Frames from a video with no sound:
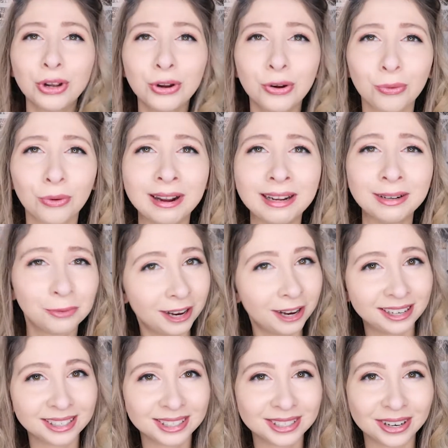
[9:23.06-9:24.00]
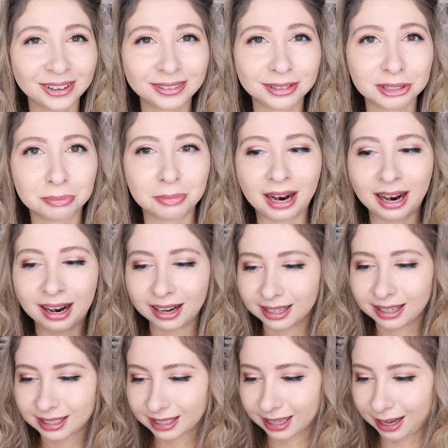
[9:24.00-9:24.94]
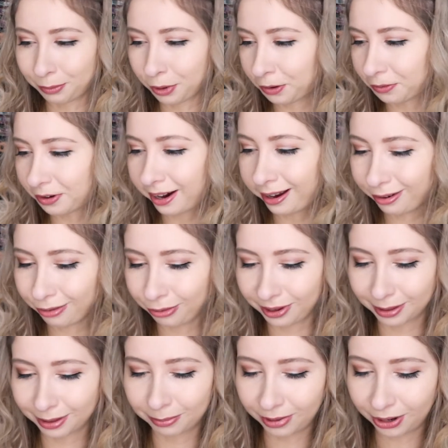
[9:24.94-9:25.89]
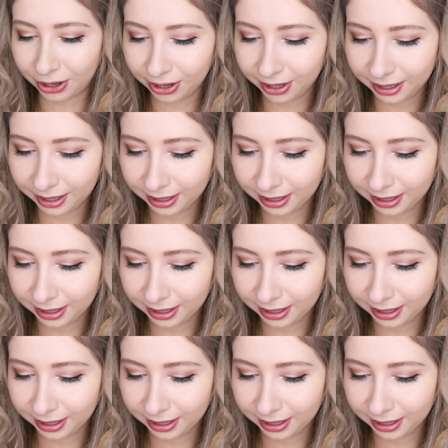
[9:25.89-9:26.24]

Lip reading: a great way to start this box, am I right, with a mug.